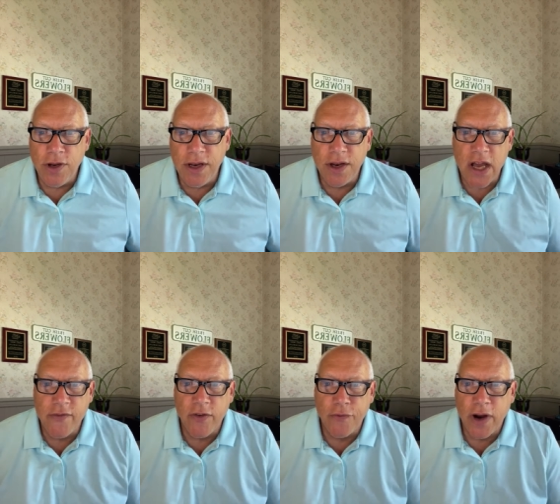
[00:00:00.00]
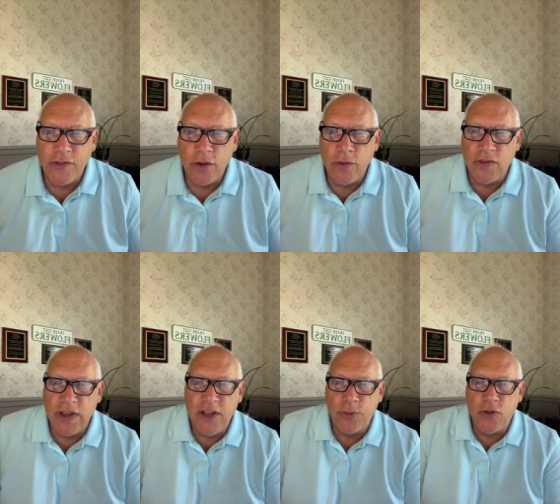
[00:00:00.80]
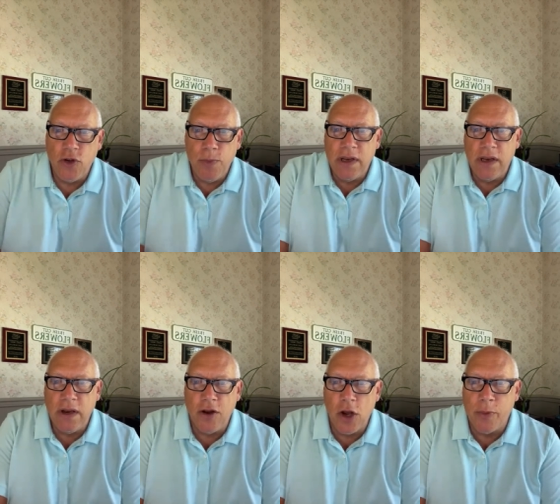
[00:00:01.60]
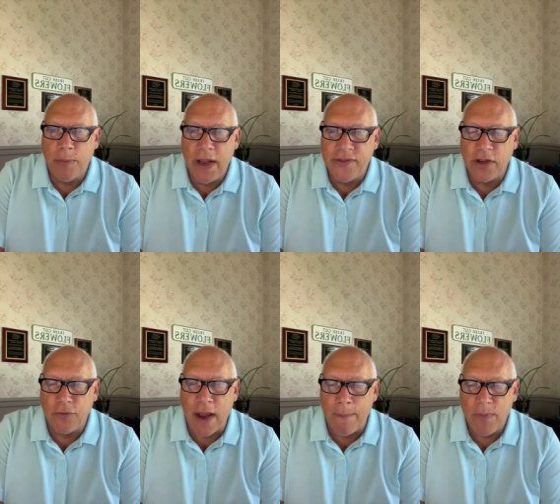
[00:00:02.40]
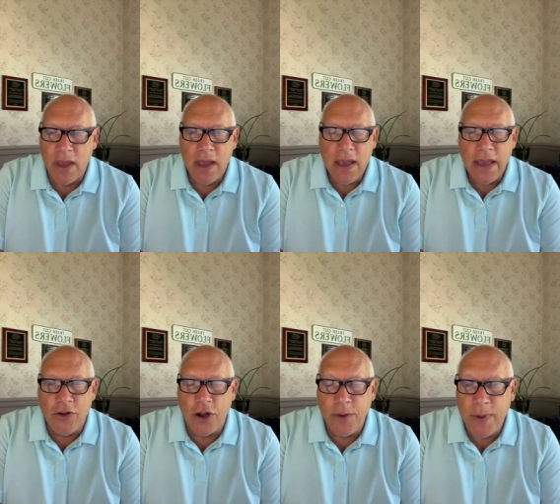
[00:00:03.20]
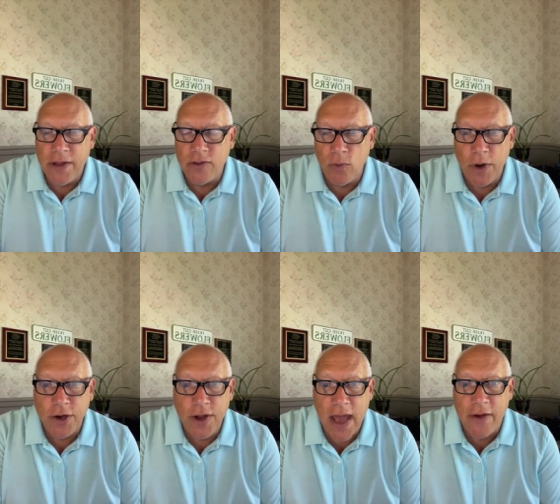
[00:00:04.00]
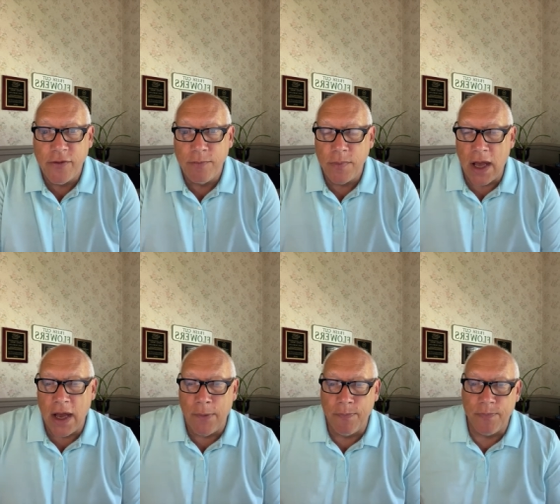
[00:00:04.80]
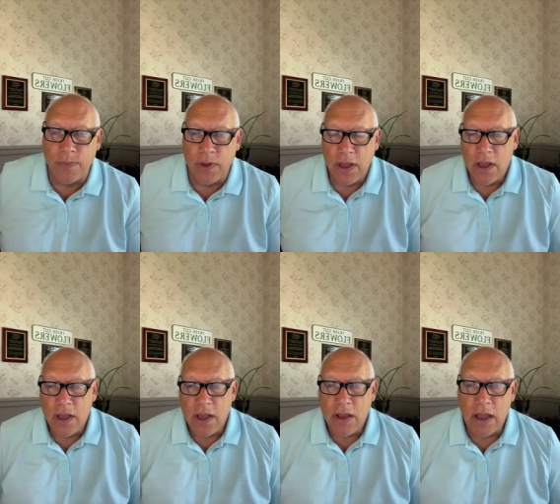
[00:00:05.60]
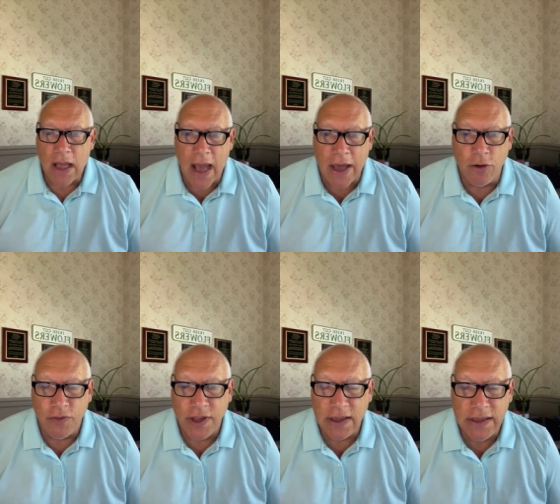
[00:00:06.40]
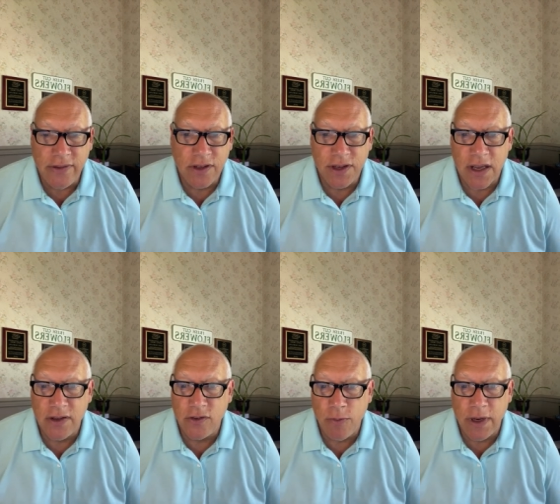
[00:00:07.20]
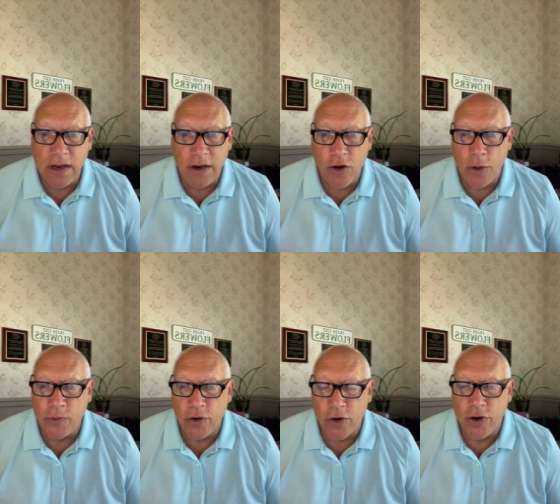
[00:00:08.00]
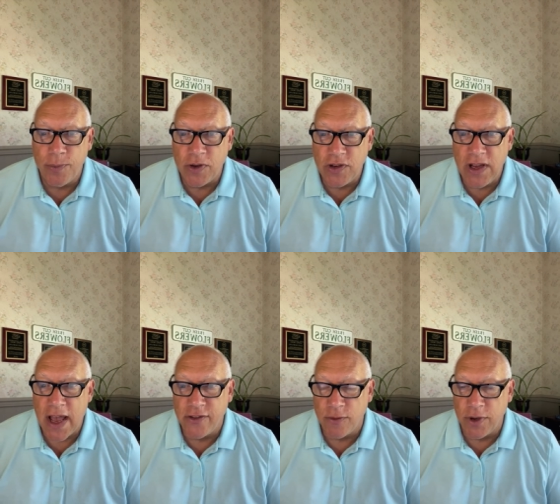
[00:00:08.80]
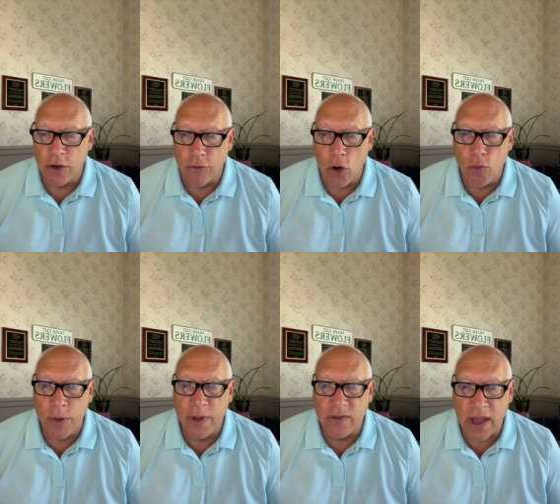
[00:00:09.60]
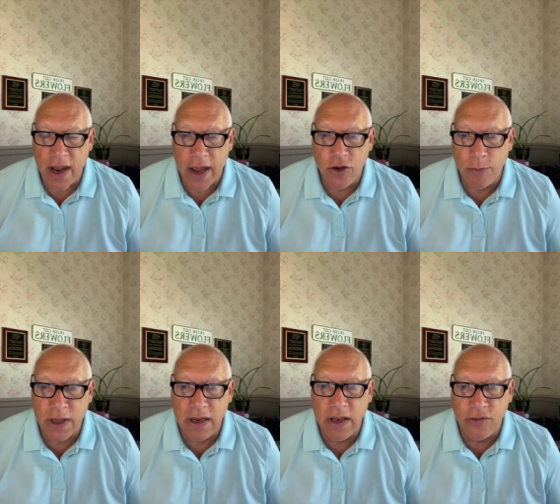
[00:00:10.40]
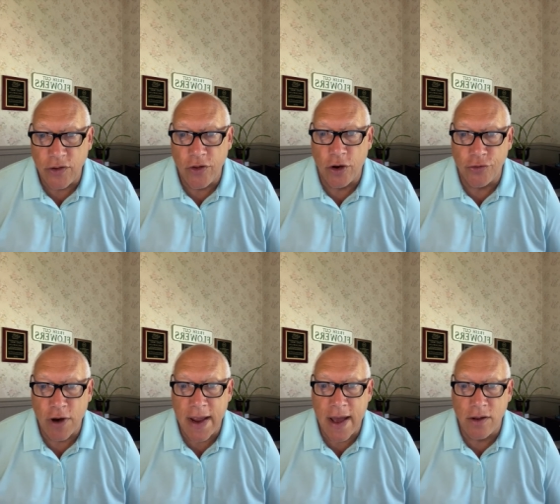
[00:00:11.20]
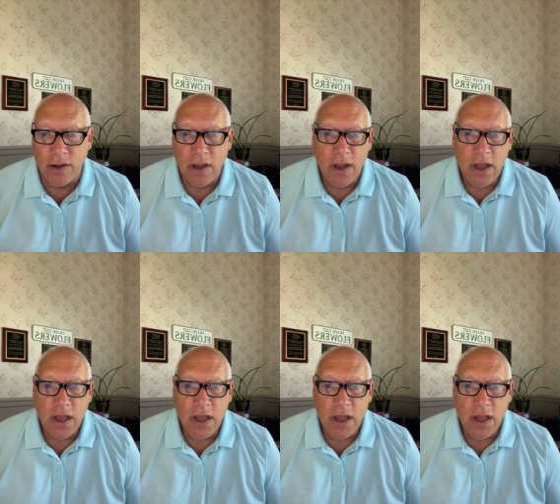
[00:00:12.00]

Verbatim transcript: Do you need to cover fresh sown seeds with humidity dome or plastic wrap? It all depends on where you have them. Um, I don't think Lisa does humidity domes on hers, but she has them in a grow room that's got high humidity so they don't dry out.